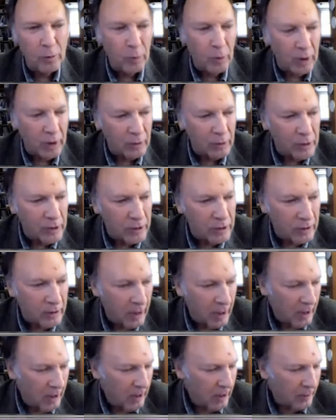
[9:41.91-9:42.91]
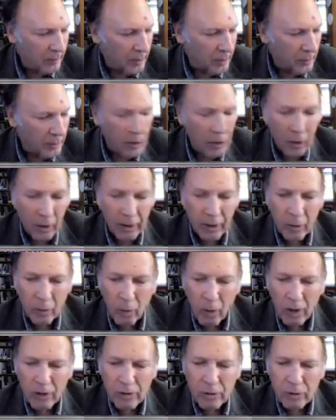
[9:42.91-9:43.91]
of my new book, which I'm going to be
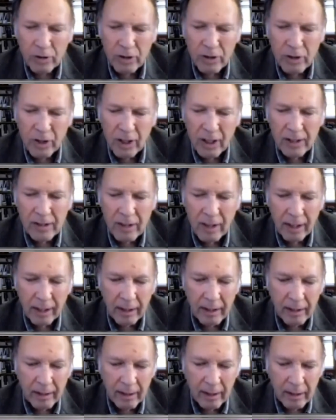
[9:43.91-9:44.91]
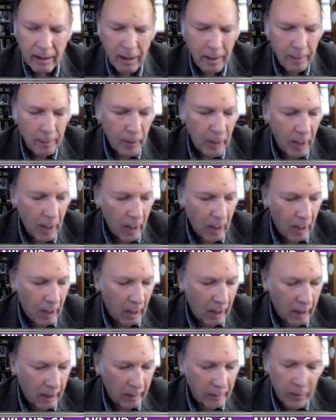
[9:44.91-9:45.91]
calling Wall Street's Think Tank, I think,
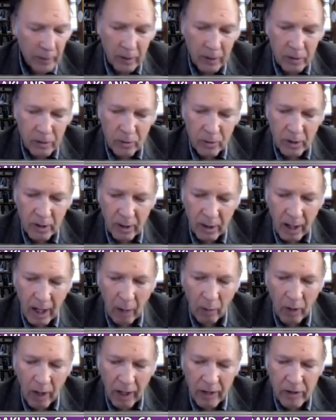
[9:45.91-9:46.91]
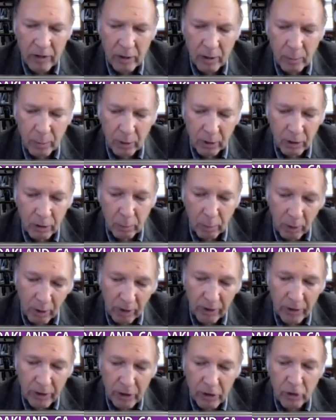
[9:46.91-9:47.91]
outlines the
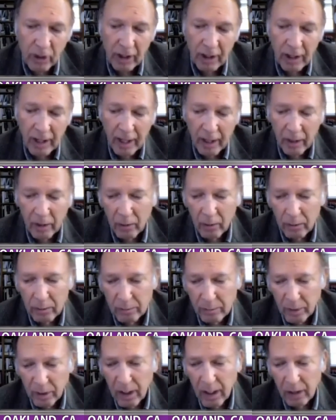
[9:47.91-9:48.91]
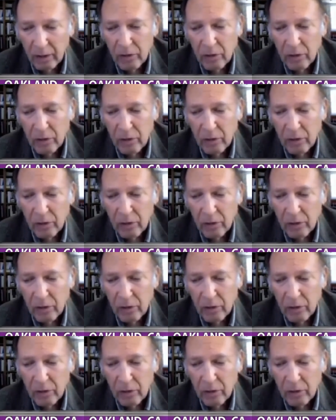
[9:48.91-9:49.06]
Bilderberger, the Trilateral,